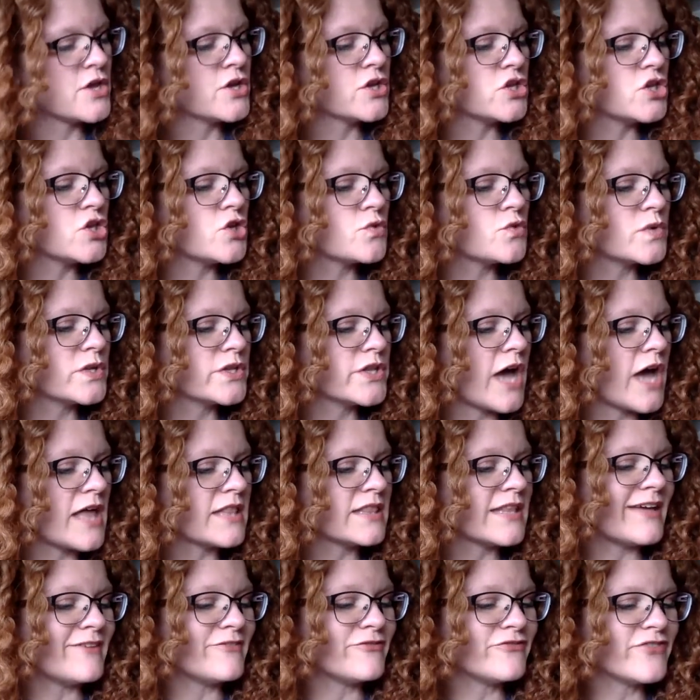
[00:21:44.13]
You will not
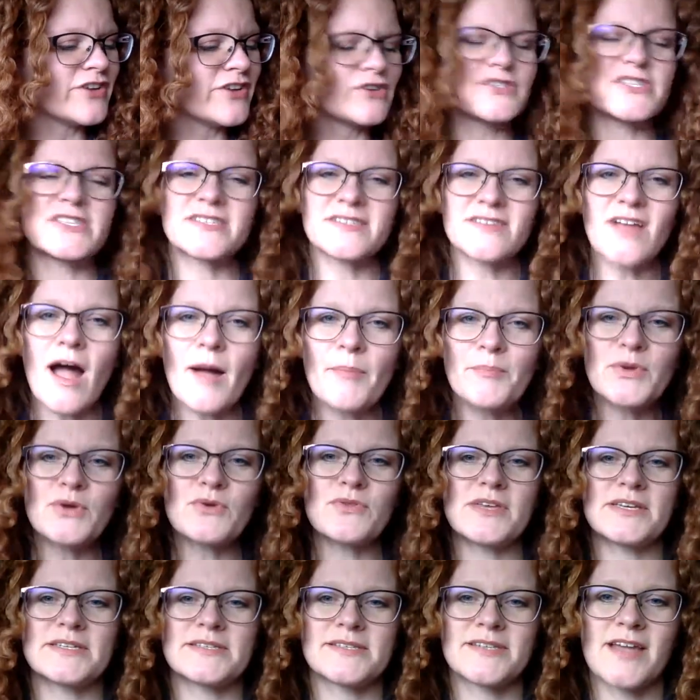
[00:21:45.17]
let fear stop you
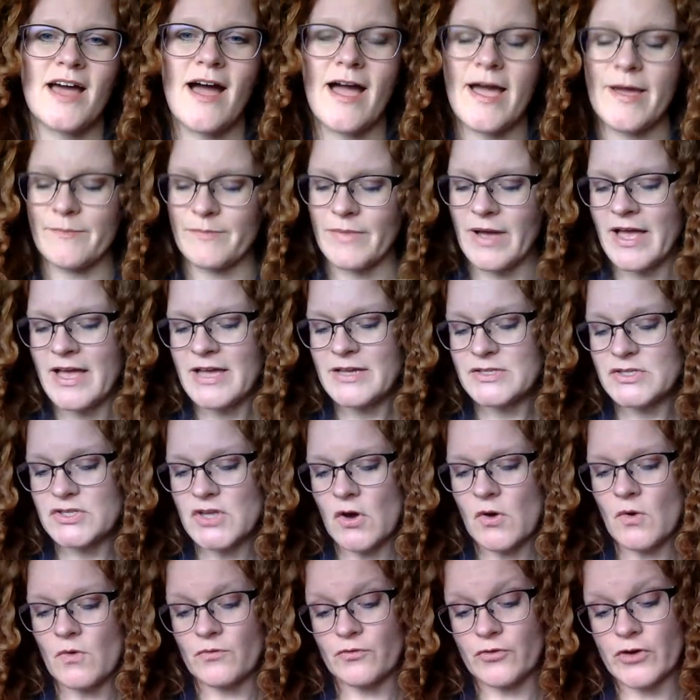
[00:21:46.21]
this time.
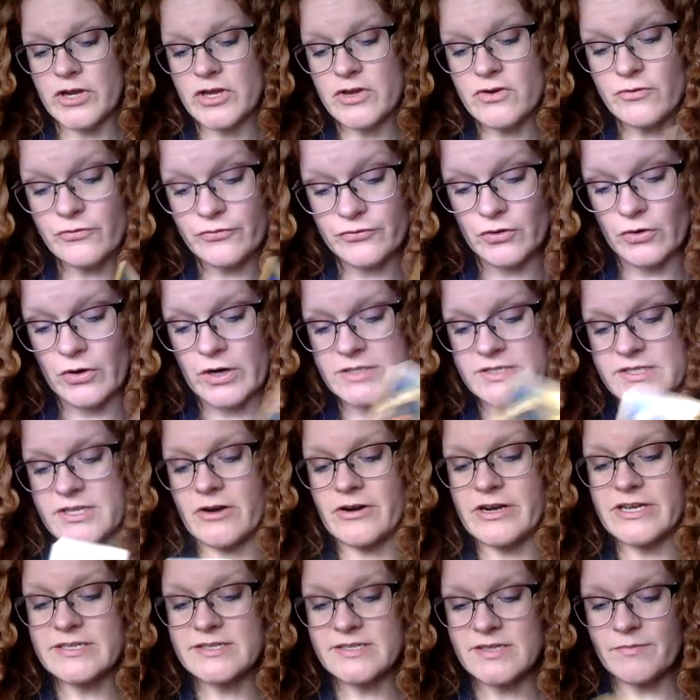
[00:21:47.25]
So for you, Florence, there
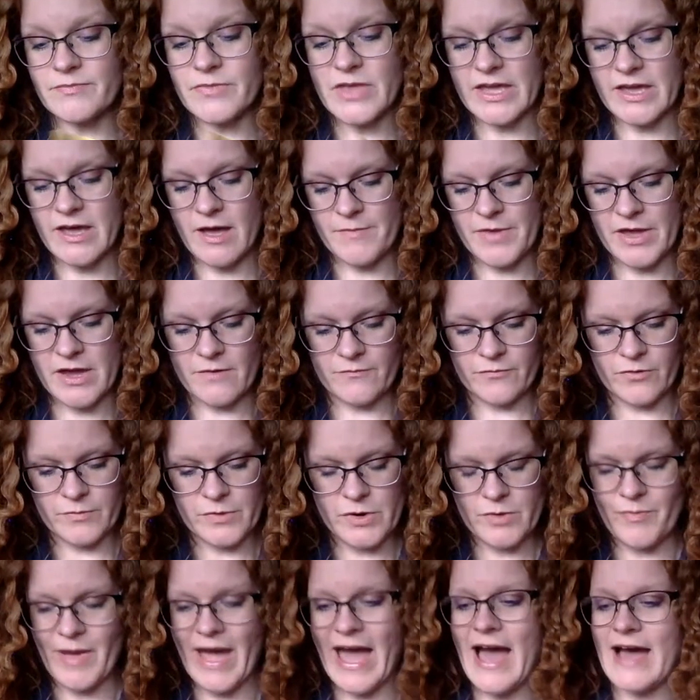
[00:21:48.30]
is something coming up from
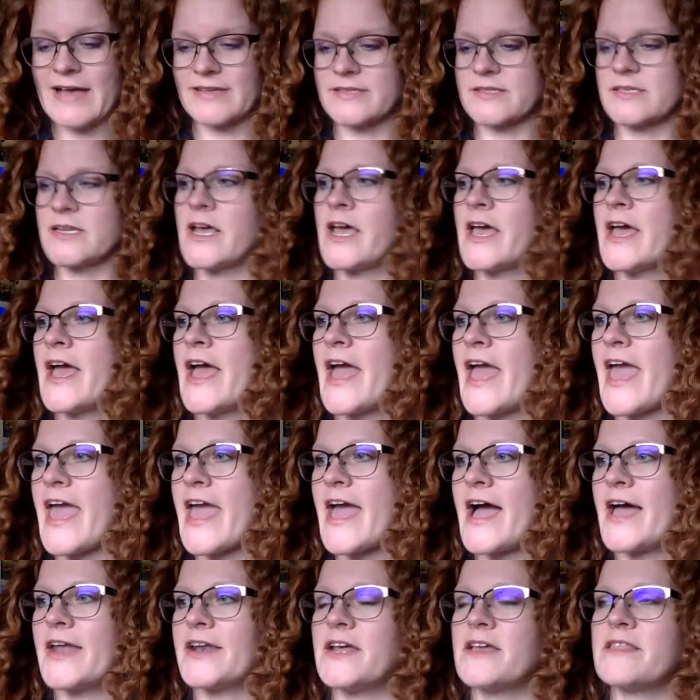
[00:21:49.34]
your past.
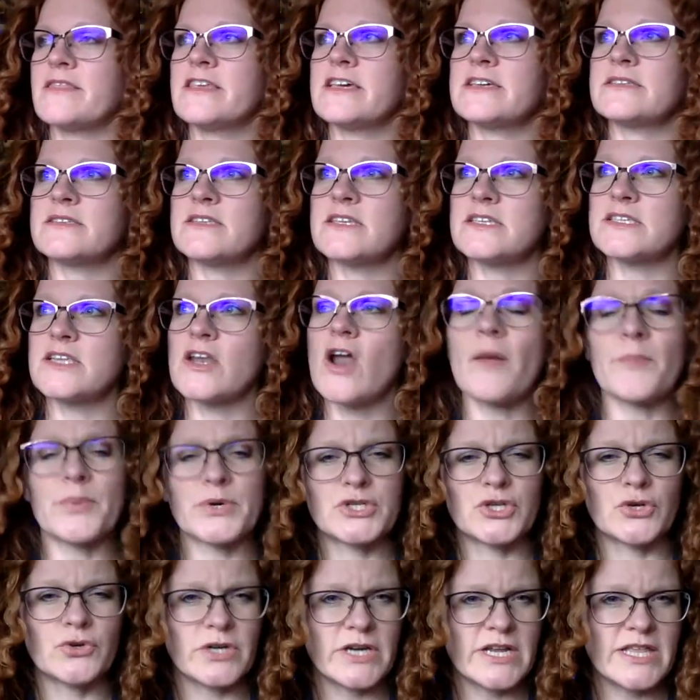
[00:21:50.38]
And this is an
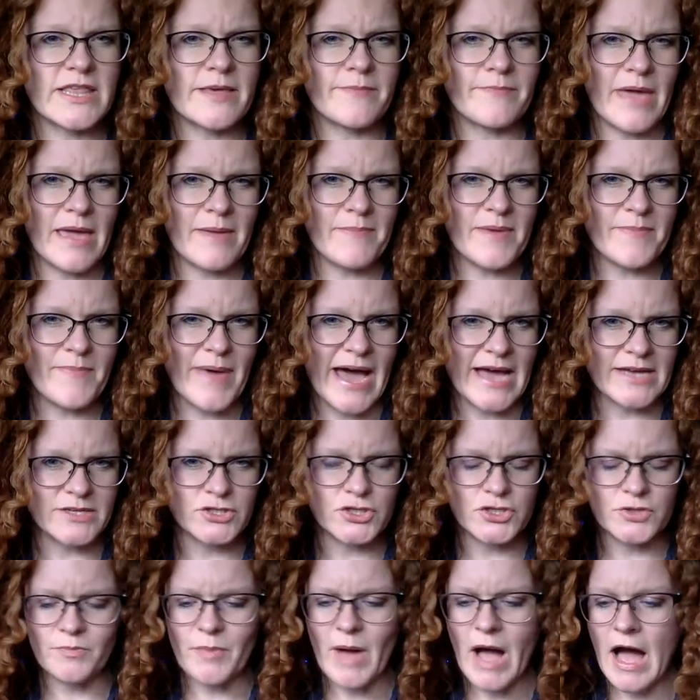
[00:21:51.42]
opportunity that maybe passed
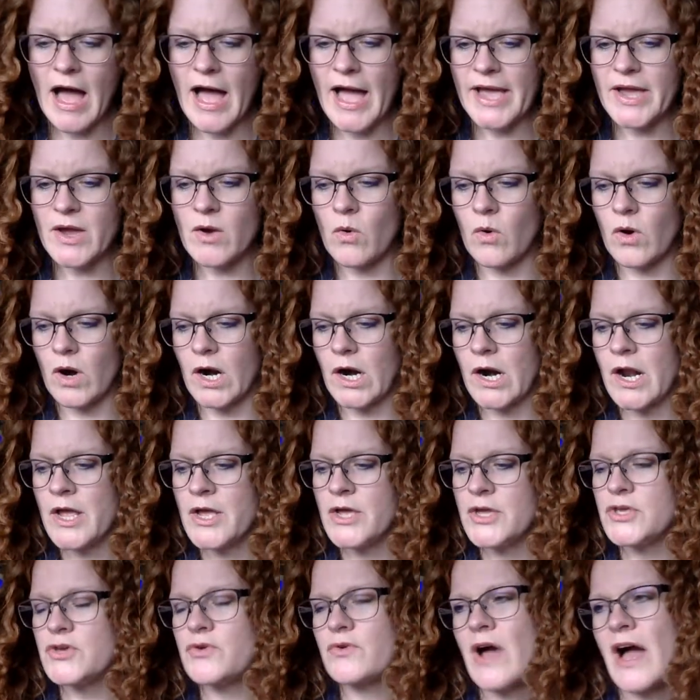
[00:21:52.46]
you by, or
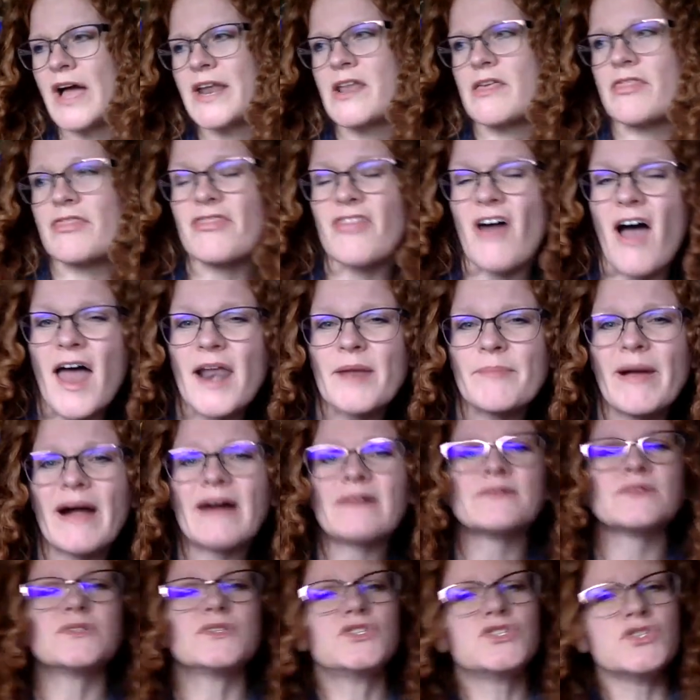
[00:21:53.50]
you kind of thought
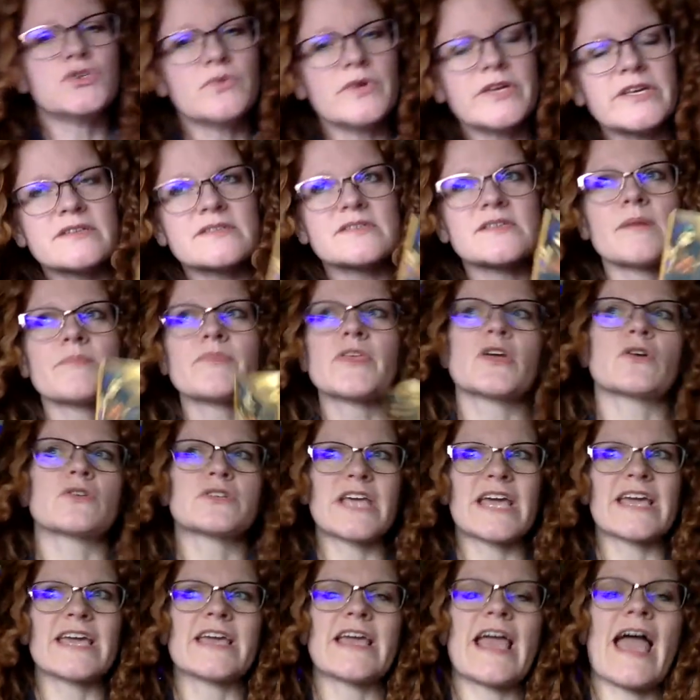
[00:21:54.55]
about doing something or
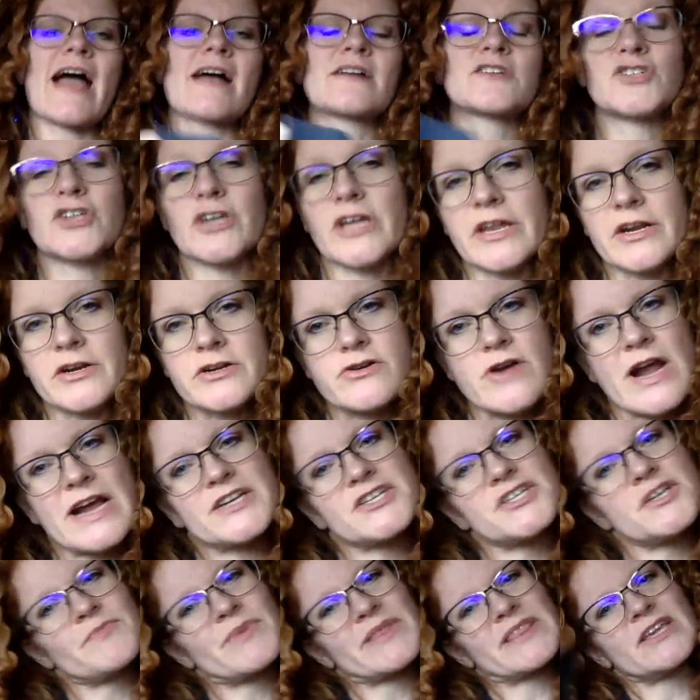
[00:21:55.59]
taking action in a
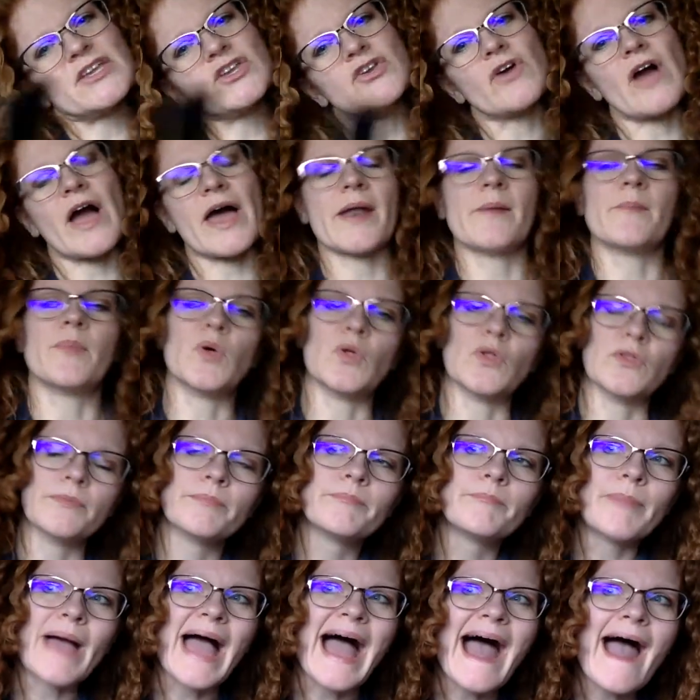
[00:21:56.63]
direction, but then you kind of pulled
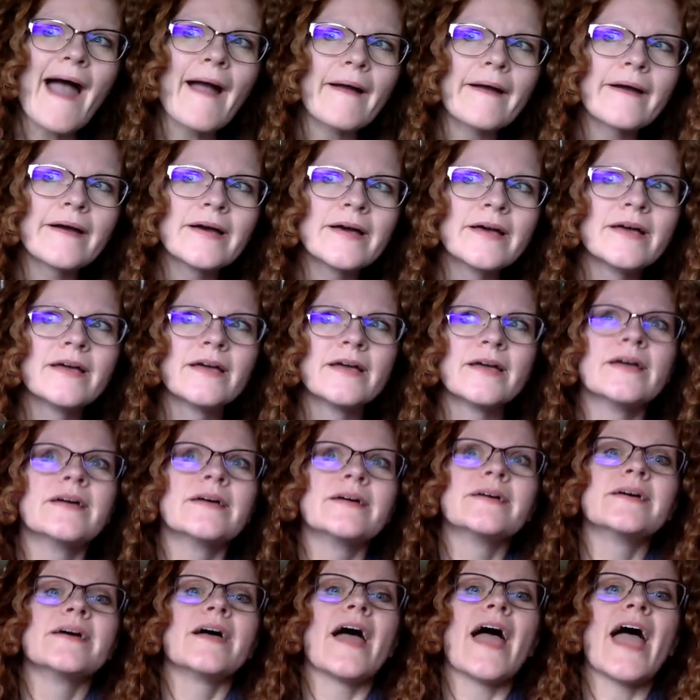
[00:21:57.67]
back
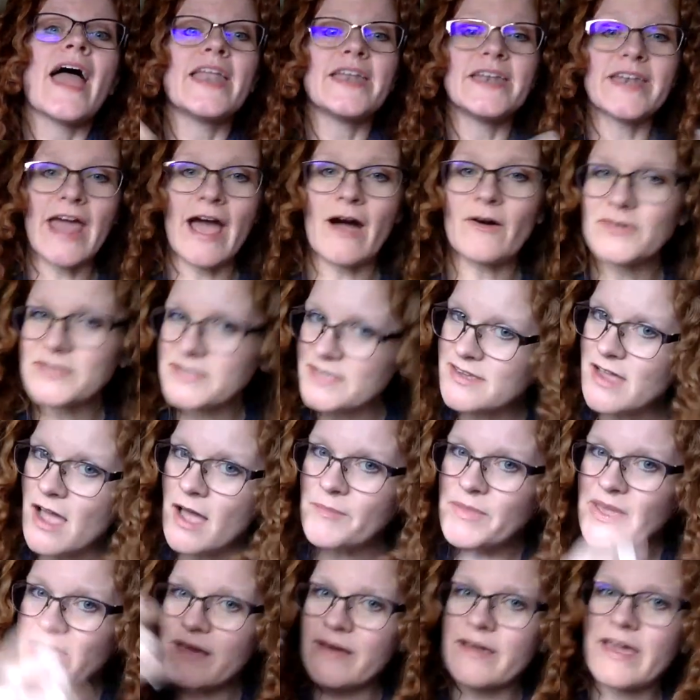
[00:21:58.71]
and now it's
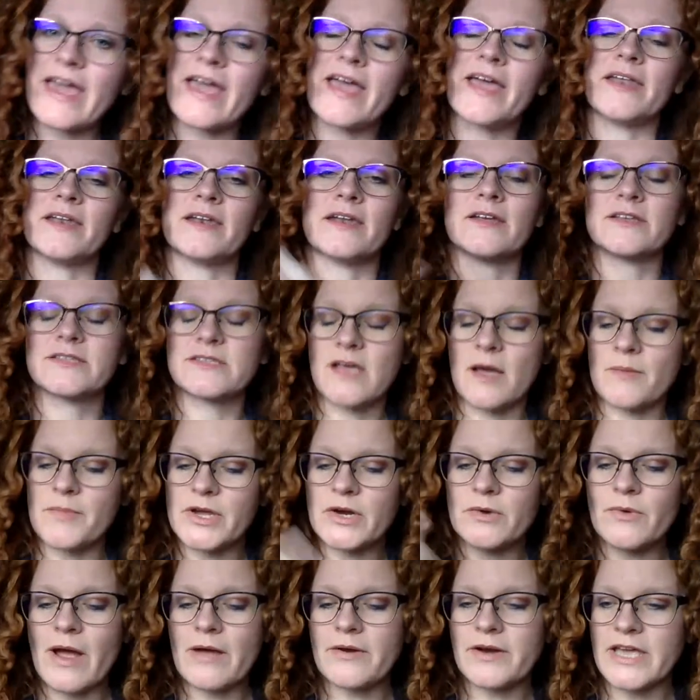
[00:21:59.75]
coming again. It's coming
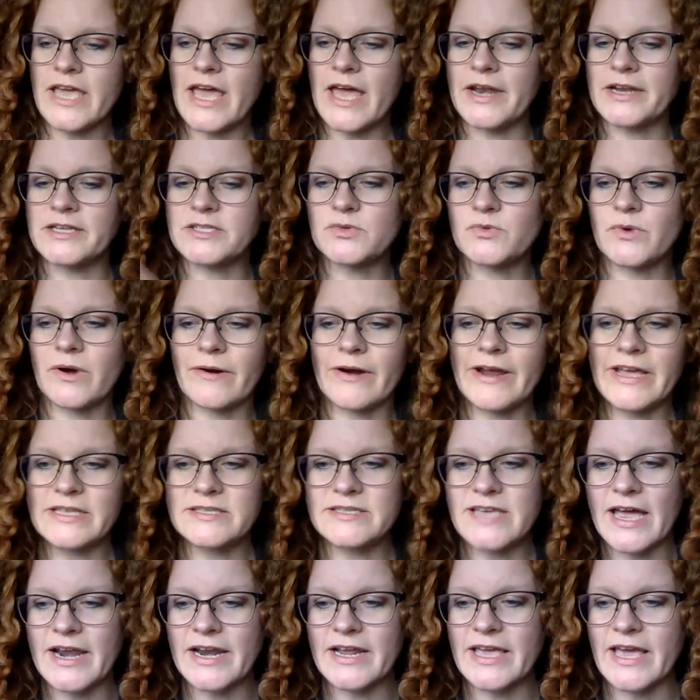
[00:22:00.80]
around again. It's rearing its
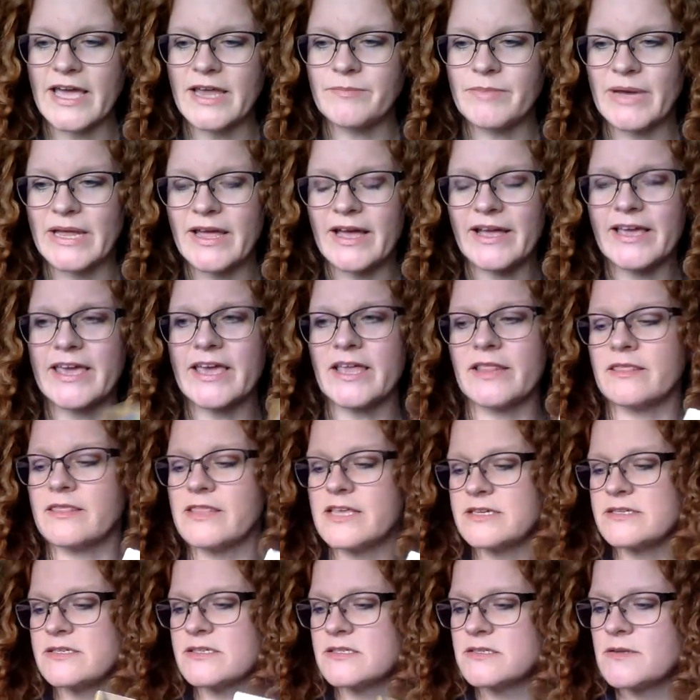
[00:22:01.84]
head again. But again,
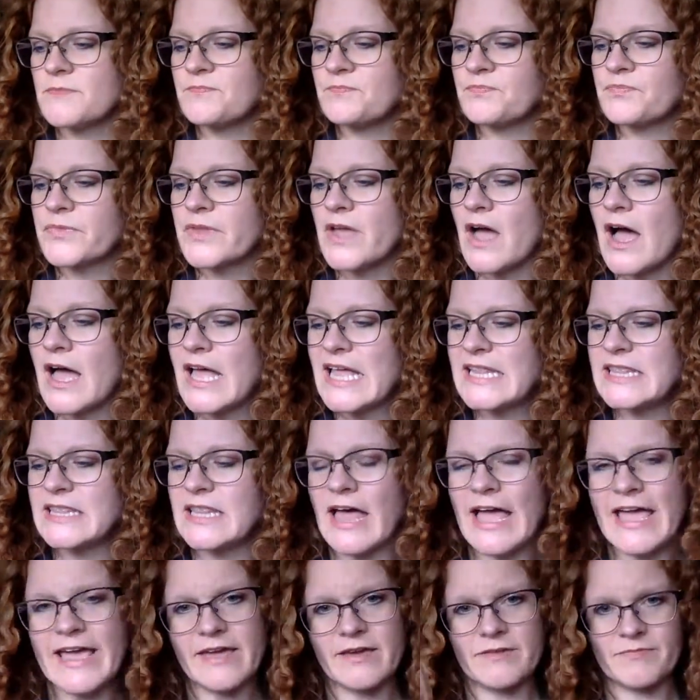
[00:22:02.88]
this,
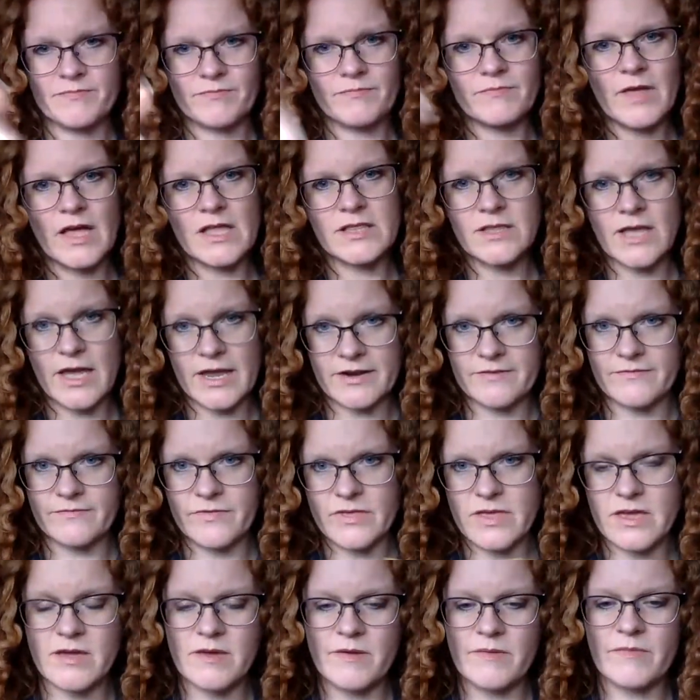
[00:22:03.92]
unlike a lot of
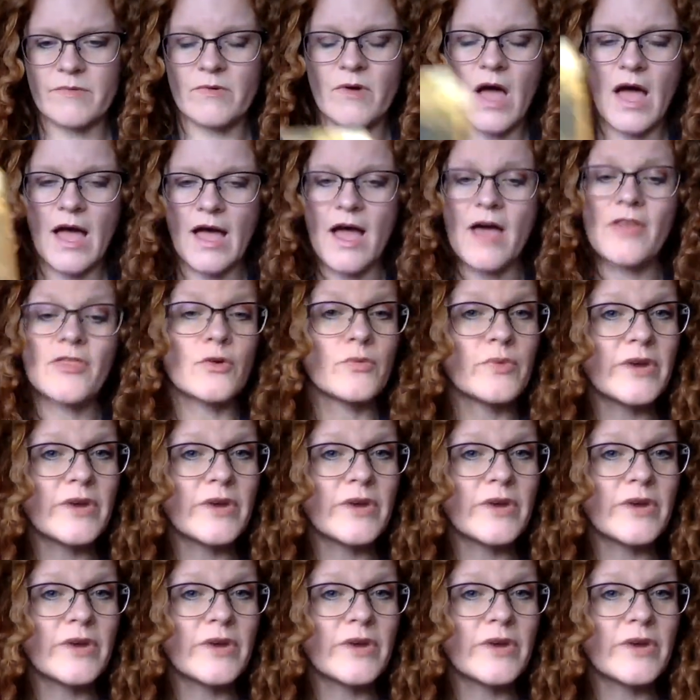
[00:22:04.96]
the uh, other